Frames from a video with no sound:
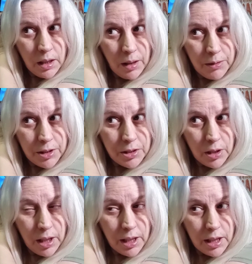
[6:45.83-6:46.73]
I'm just
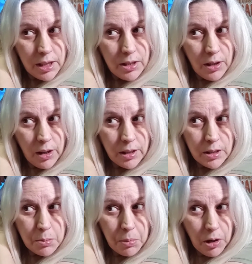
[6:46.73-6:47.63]
trying to get the
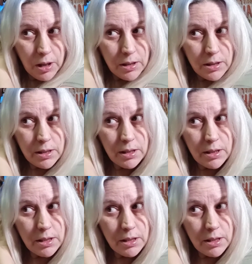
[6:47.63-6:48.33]
darkest parts